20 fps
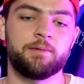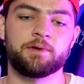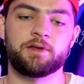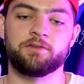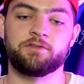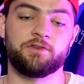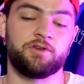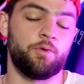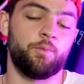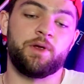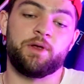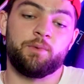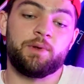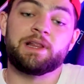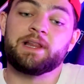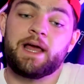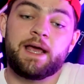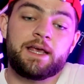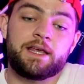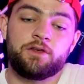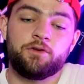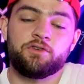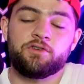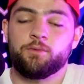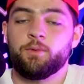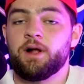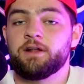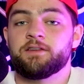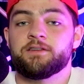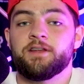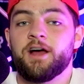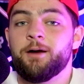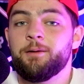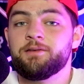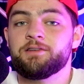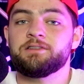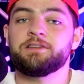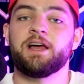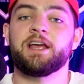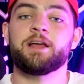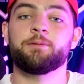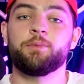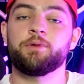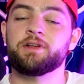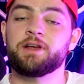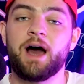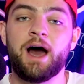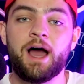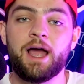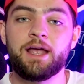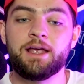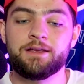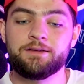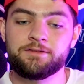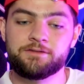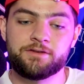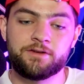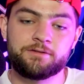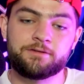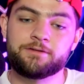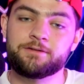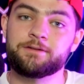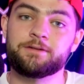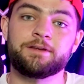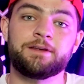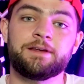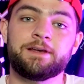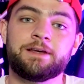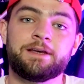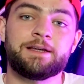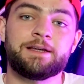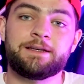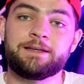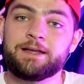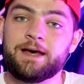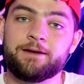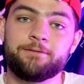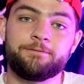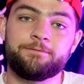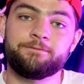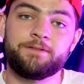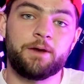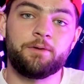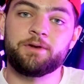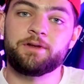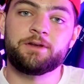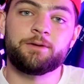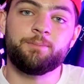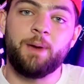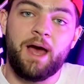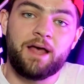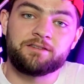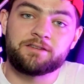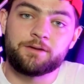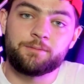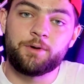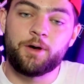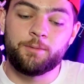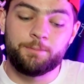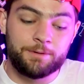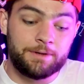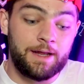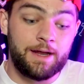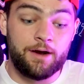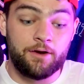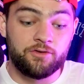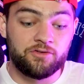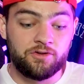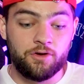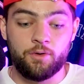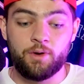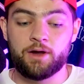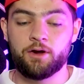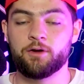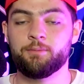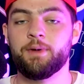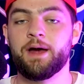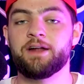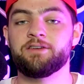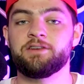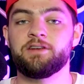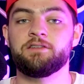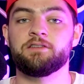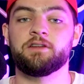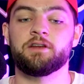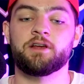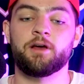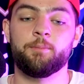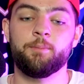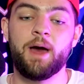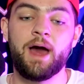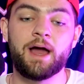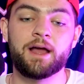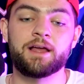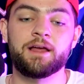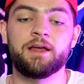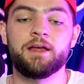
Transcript: because, you know, we like Yuta Watts now. He's a likable guy. He's just not a very good basketball player. So I don't imagine he's going to come back.